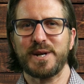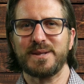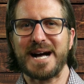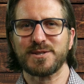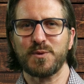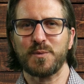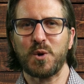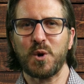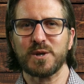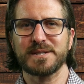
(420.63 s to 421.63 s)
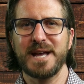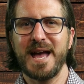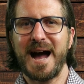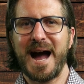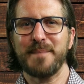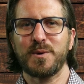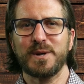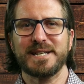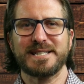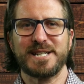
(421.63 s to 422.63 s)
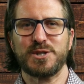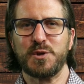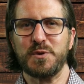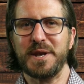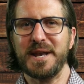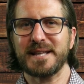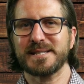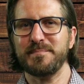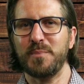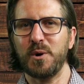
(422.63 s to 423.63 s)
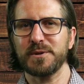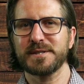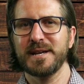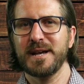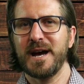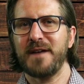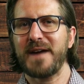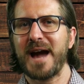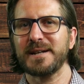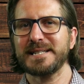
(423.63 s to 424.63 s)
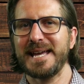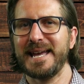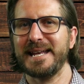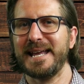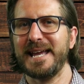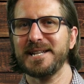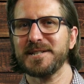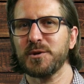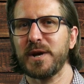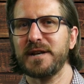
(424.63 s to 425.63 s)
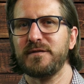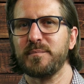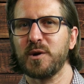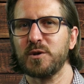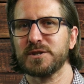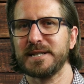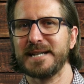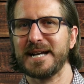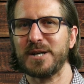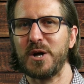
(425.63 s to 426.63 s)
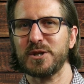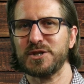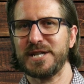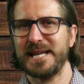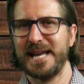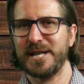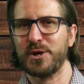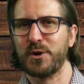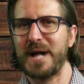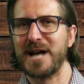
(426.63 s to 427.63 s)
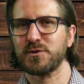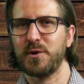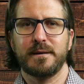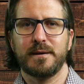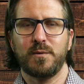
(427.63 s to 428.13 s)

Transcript: Classroom course, I'm going to teach you the nuts and bolts of how to take an integrative approach to technology in your classroom.